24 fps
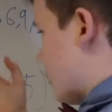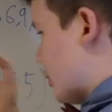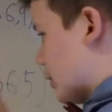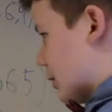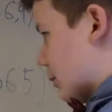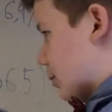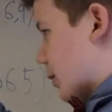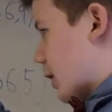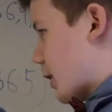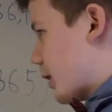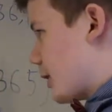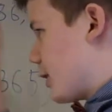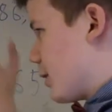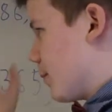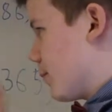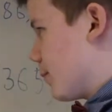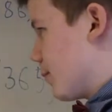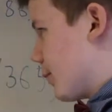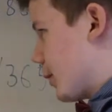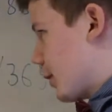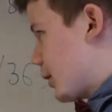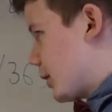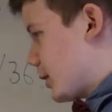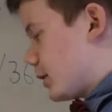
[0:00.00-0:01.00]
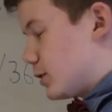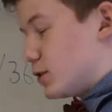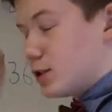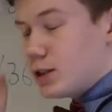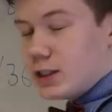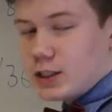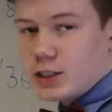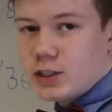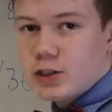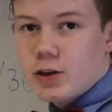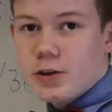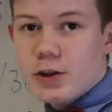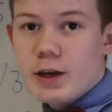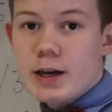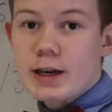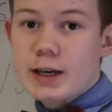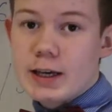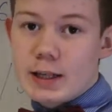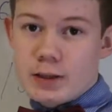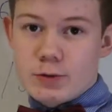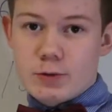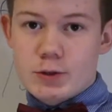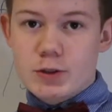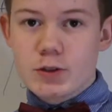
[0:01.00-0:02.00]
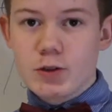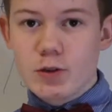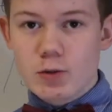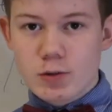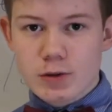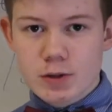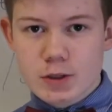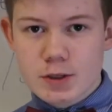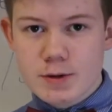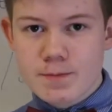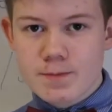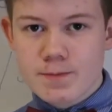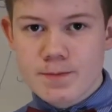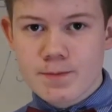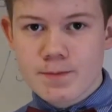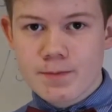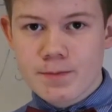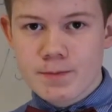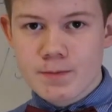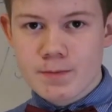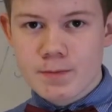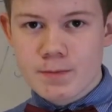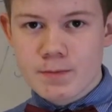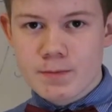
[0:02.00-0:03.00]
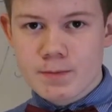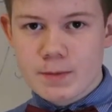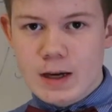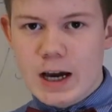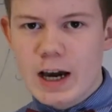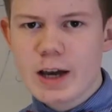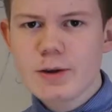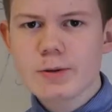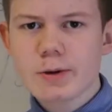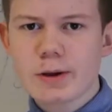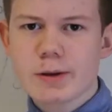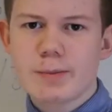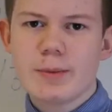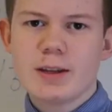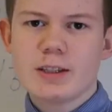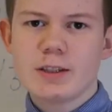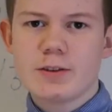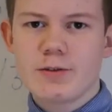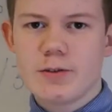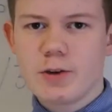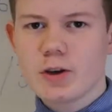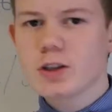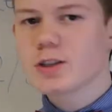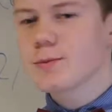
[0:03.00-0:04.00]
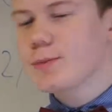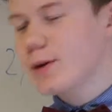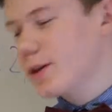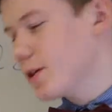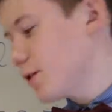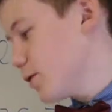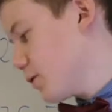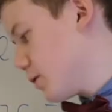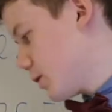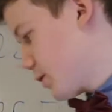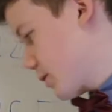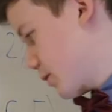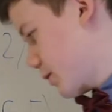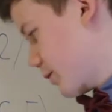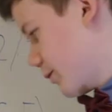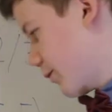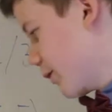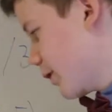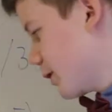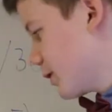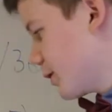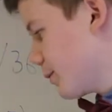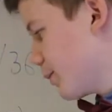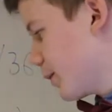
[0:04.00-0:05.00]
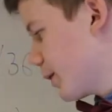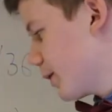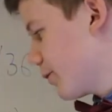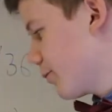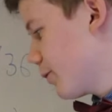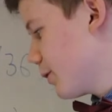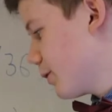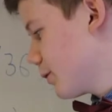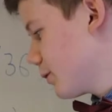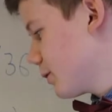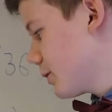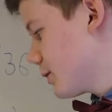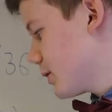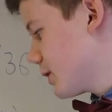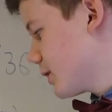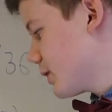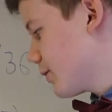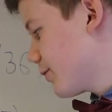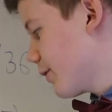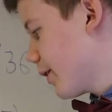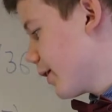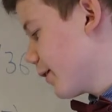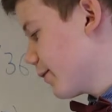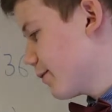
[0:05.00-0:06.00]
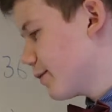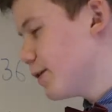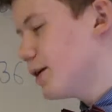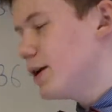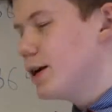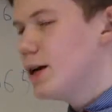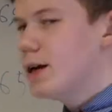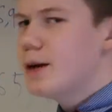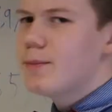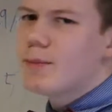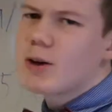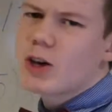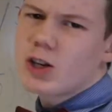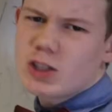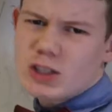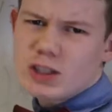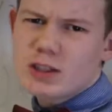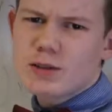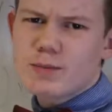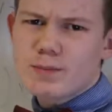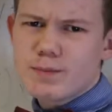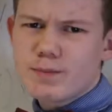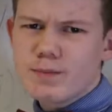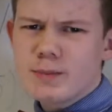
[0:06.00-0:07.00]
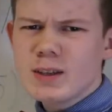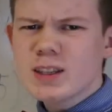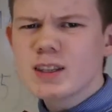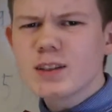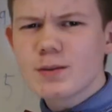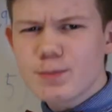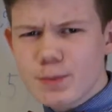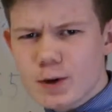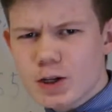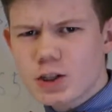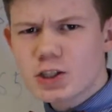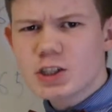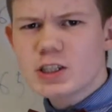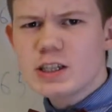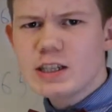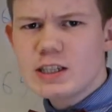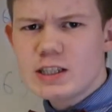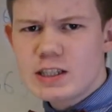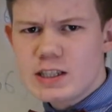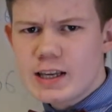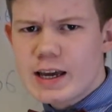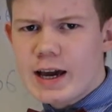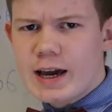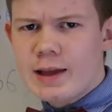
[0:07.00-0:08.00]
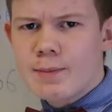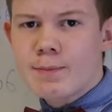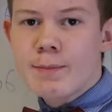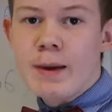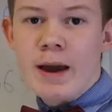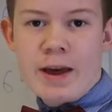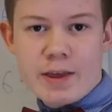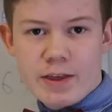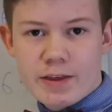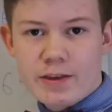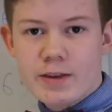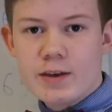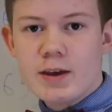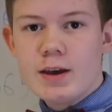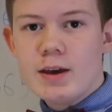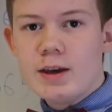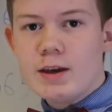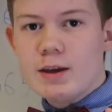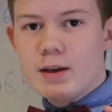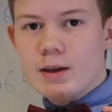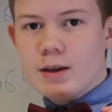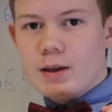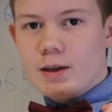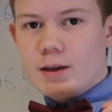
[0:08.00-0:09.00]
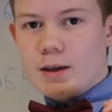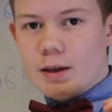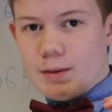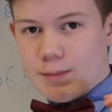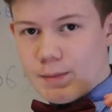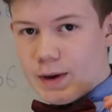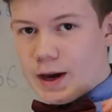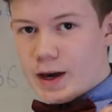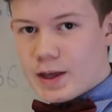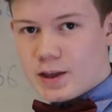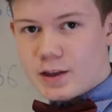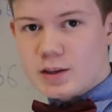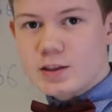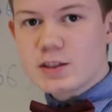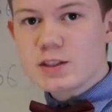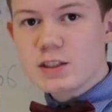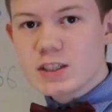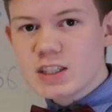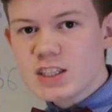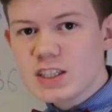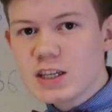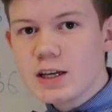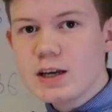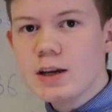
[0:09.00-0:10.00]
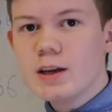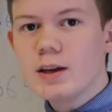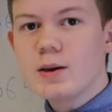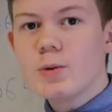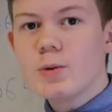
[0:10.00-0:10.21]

multiply them by each other and get the result. I recommend the first method, uh, divided by 365, because it's, it's much easier and math, maths